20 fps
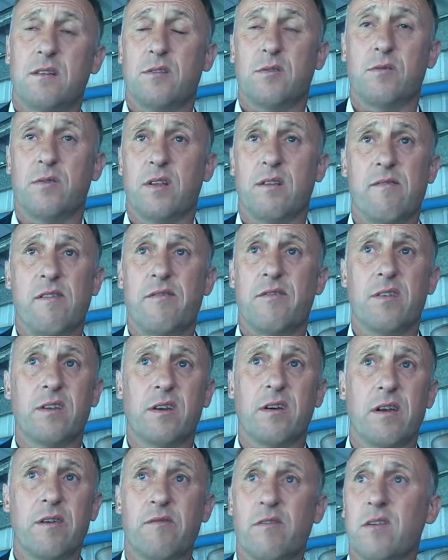I thought the referee
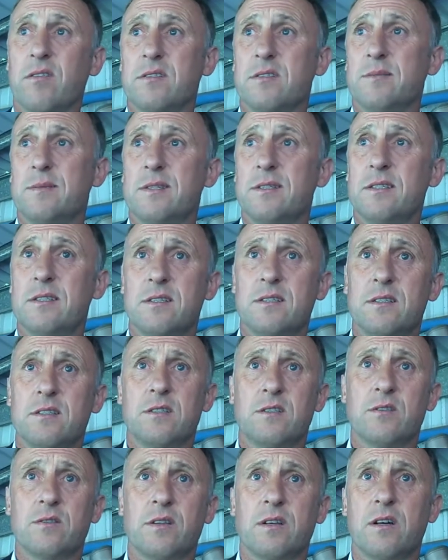got it wrong, to be honest. I'd have
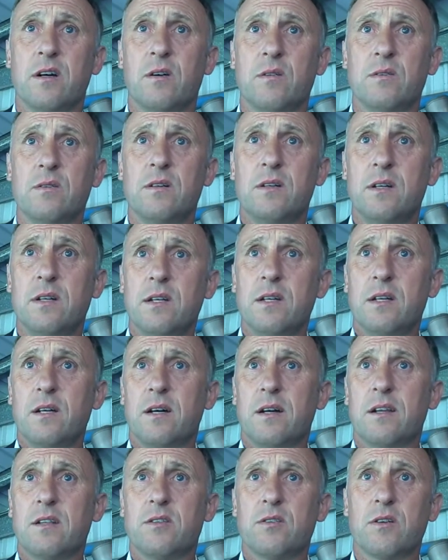took the goal.
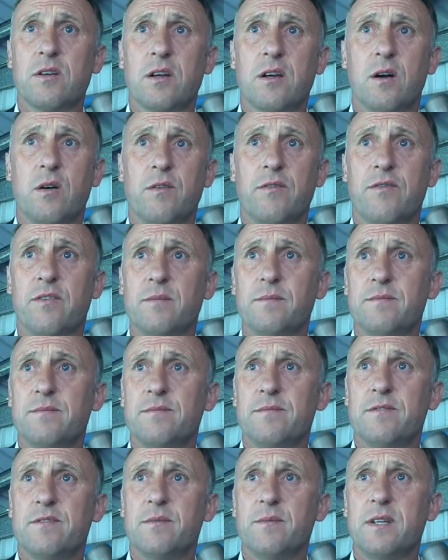I'd have took a goal from
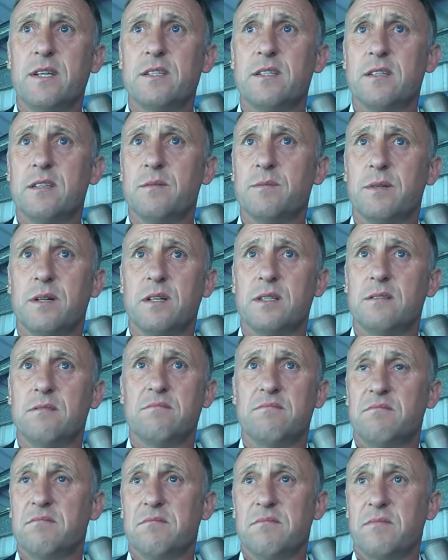the incident, but
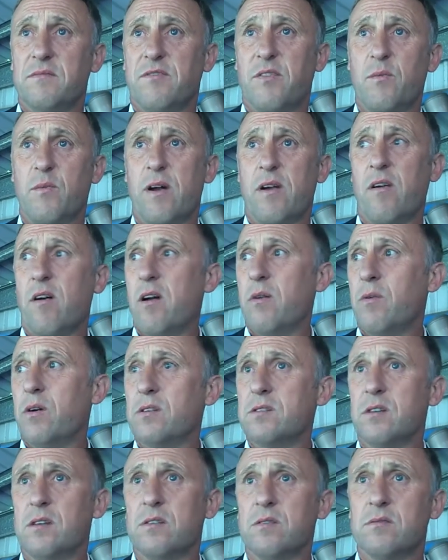from where I
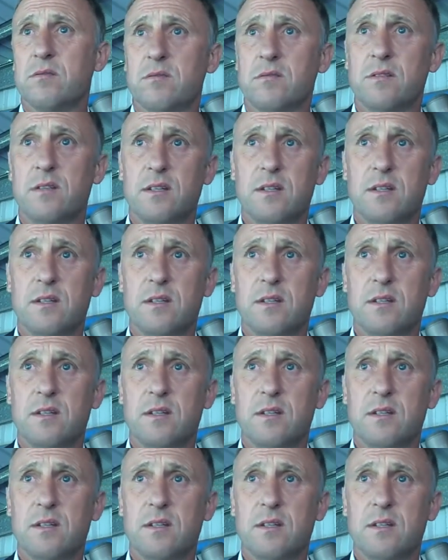was, I thought